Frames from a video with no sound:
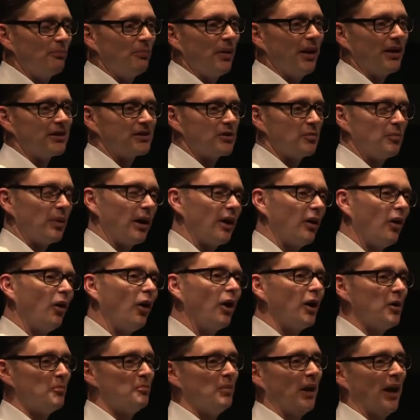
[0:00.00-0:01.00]
bits about
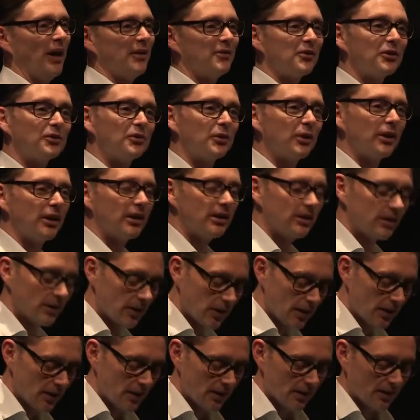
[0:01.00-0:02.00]
Iron Man 3.
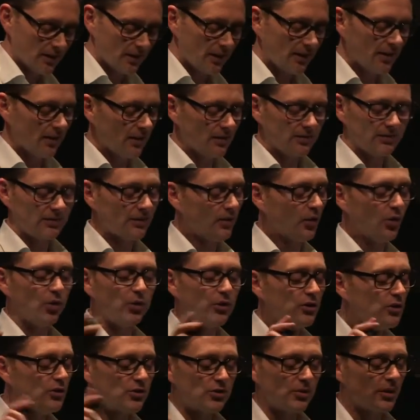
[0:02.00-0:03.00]
All
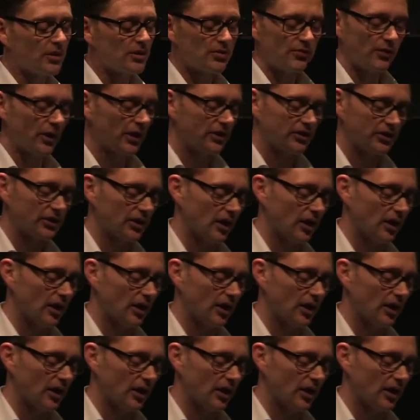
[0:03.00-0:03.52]
the user interface